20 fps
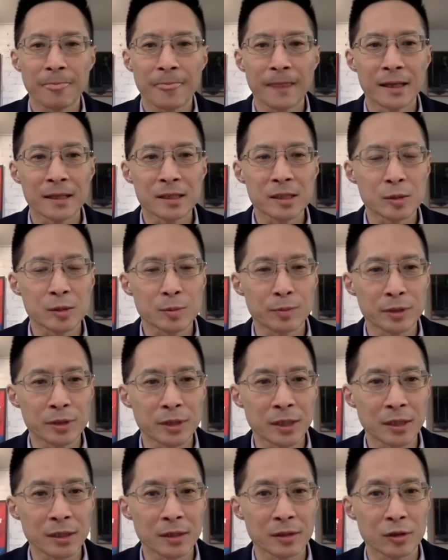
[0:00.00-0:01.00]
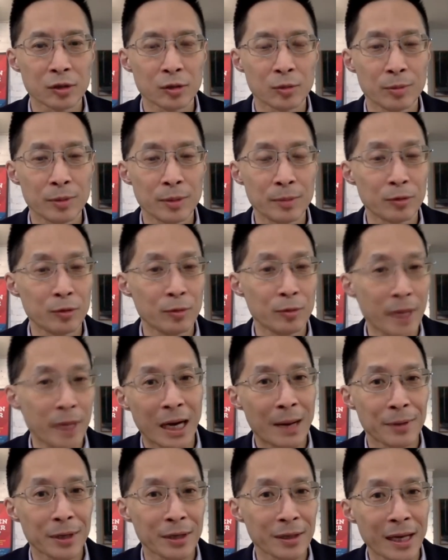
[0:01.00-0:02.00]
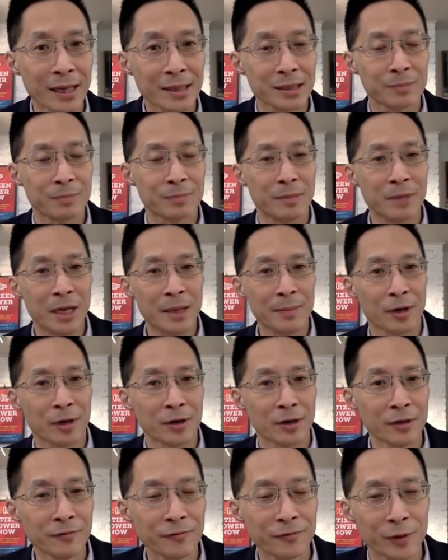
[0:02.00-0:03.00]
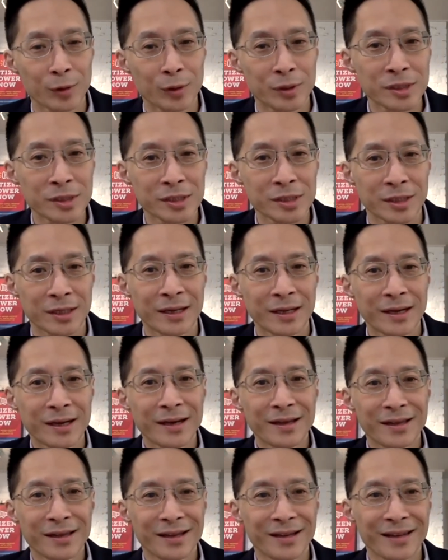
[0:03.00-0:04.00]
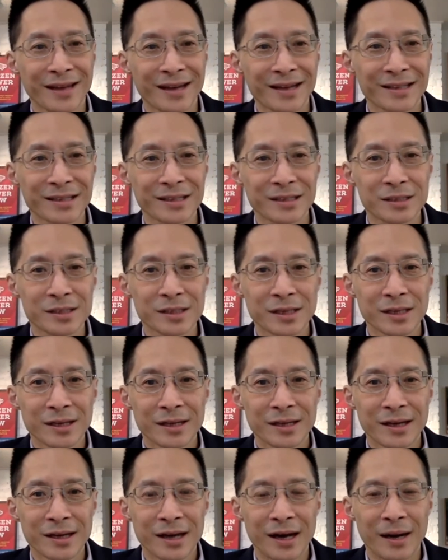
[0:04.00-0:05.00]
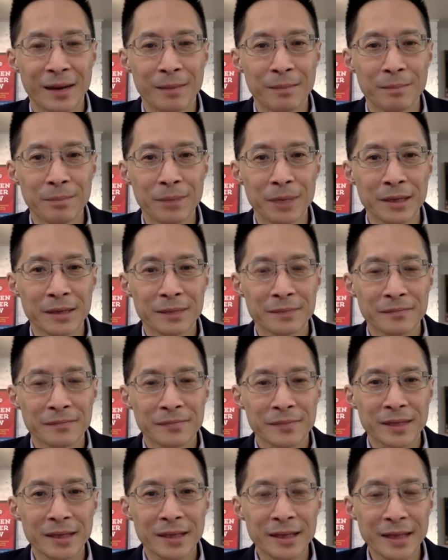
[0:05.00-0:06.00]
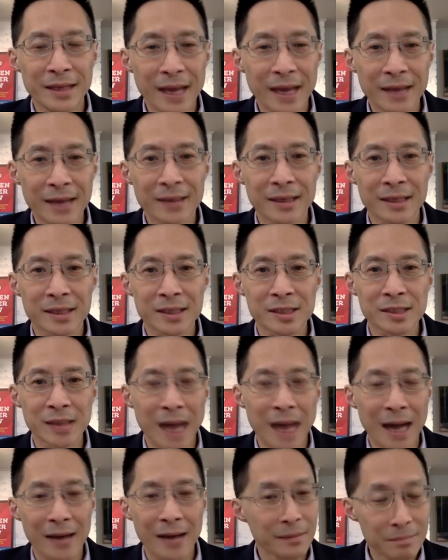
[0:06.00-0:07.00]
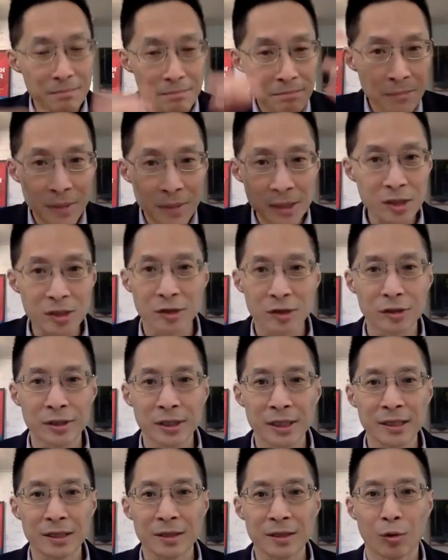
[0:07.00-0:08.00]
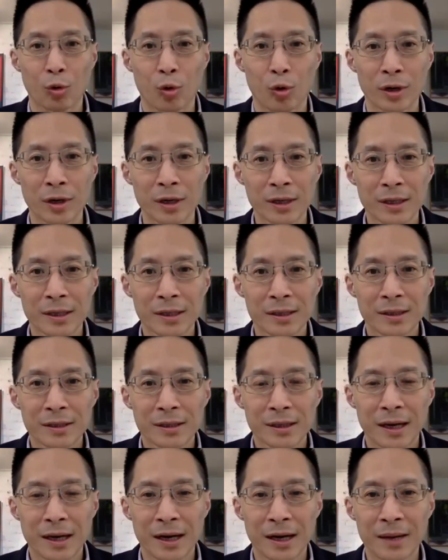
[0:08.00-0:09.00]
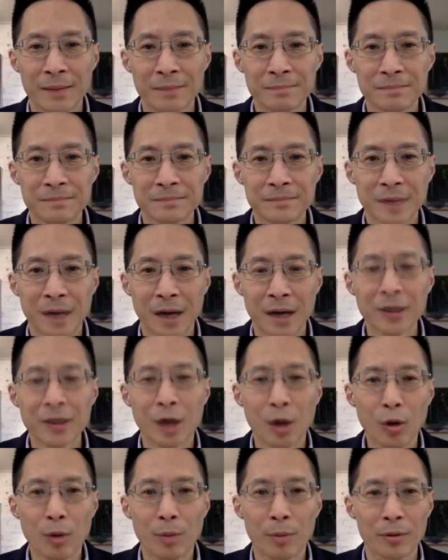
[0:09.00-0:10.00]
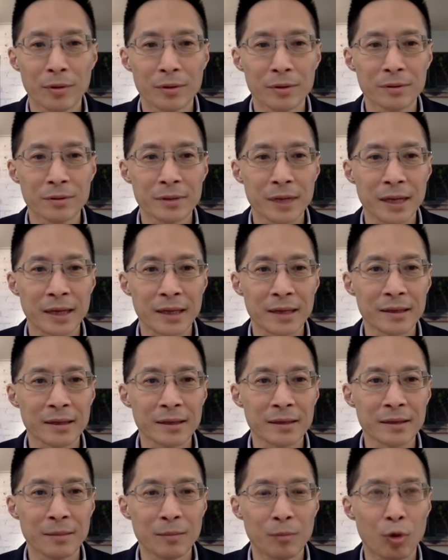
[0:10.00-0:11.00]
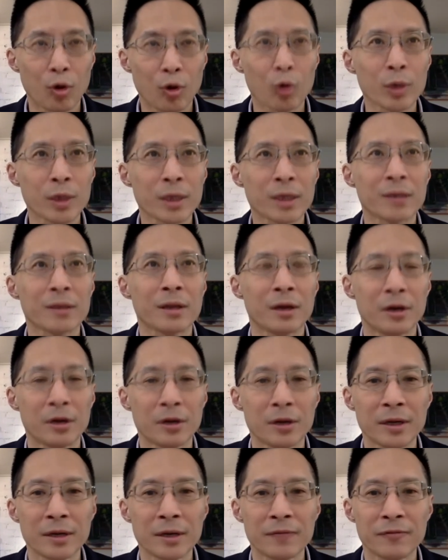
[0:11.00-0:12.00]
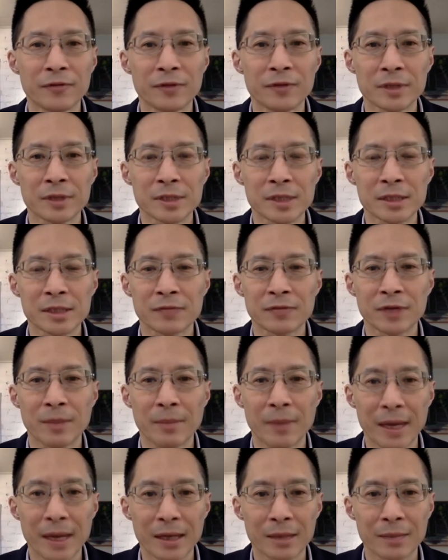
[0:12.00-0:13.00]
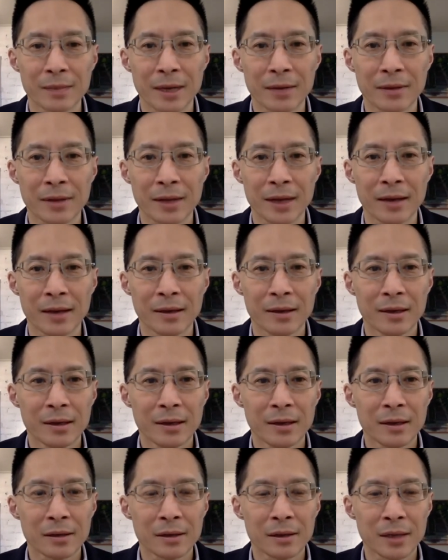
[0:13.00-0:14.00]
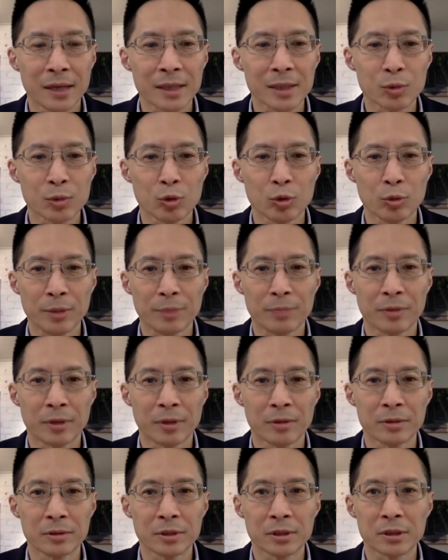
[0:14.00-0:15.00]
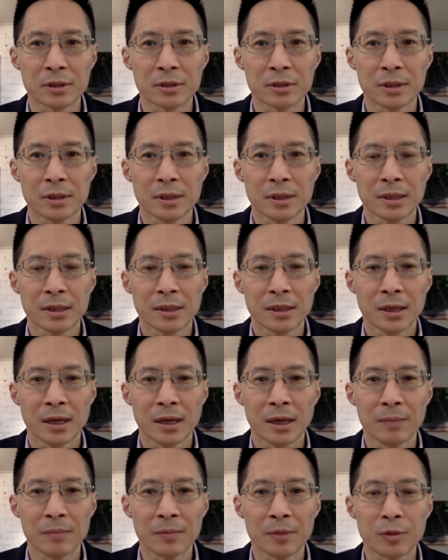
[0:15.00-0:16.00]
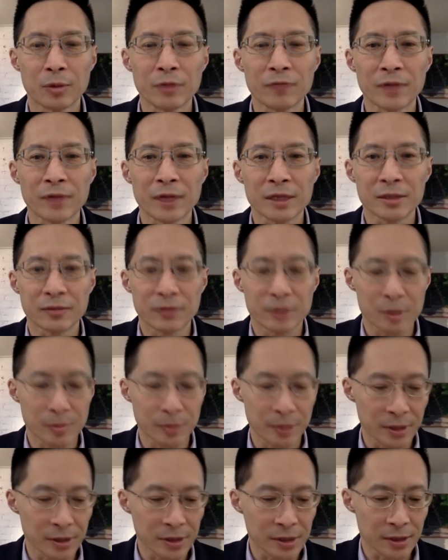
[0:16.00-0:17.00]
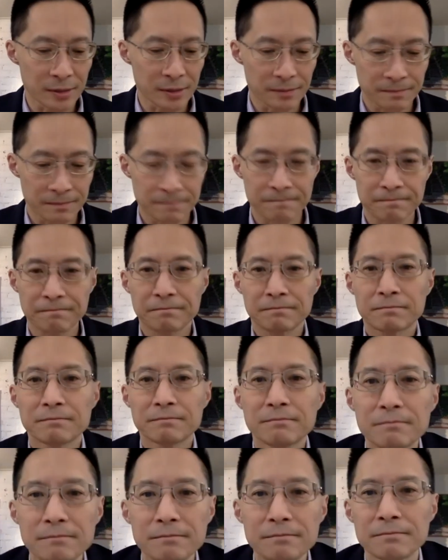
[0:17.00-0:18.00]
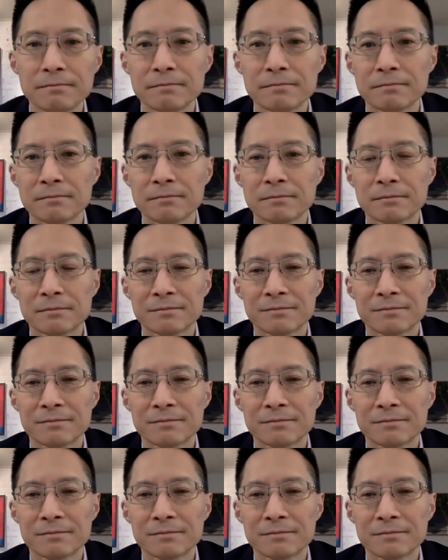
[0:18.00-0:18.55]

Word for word: It's this particular group of people who may not be elected, but maybe are influencing the electeds. Um, but in the end, it's not mystery or um, unknowable. And the more we can learn and feel a sense of command about that, the less we will be prone to um, the reflex of conspiracy. Mm-hmm. Mm-hmm.